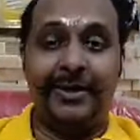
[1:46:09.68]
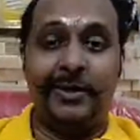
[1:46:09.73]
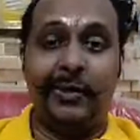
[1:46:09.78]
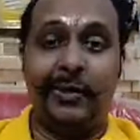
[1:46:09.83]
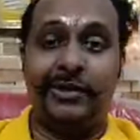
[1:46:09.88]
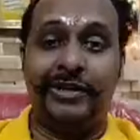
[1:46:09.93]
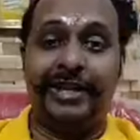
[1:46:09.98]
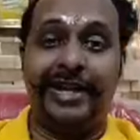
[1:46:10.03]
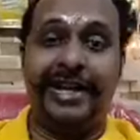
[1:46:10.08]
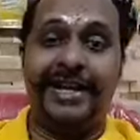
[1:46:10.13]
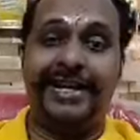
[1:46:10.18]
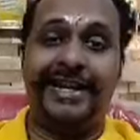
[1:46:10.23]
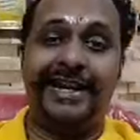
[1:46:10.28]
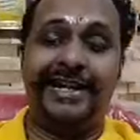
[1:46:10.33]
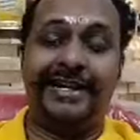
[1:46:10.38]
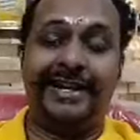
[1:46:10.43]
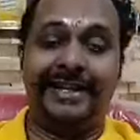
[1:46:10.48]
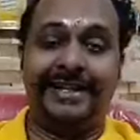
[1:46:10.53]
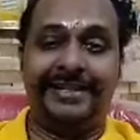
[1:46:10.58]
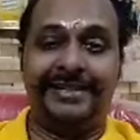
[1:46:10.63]
no training
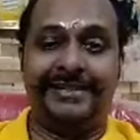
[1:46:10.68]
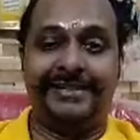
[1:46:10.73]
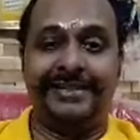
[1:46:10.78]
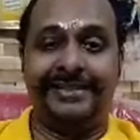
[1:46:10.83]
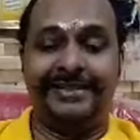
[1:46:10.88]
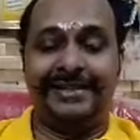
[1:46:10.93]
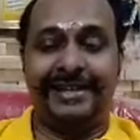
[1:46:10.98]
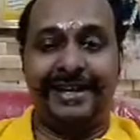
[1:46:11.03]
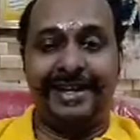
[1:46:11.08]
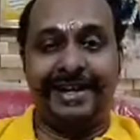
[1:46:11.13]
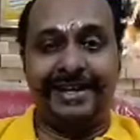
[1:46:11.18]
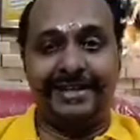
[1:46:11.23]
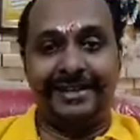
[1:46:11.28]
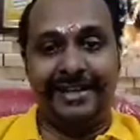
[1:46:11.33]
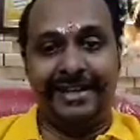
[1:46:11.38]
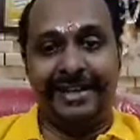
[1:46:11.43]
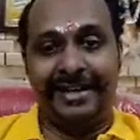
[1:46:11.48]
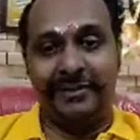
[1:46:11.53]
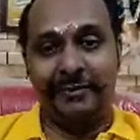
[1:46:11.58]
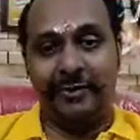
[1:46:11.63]
at all is there and
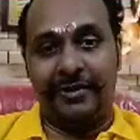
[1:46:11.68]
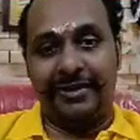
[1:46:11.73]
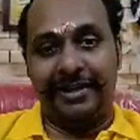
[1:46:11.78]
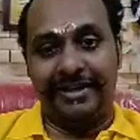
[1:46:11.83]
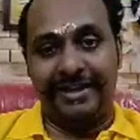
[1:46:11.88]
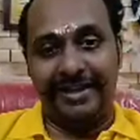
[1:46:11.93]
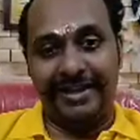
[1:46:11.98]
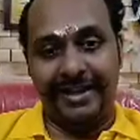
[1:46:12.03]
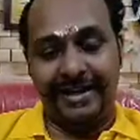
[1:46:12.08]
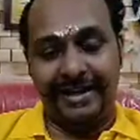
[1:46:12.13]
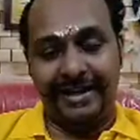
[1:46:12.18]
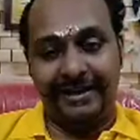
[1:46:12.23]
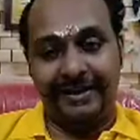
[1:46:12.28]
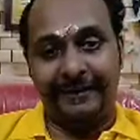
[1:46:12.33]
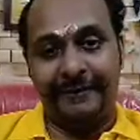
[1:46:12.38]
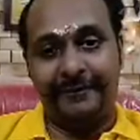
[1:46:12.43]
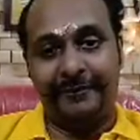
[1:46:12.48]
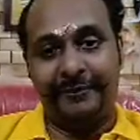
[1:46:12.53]
they get only degree.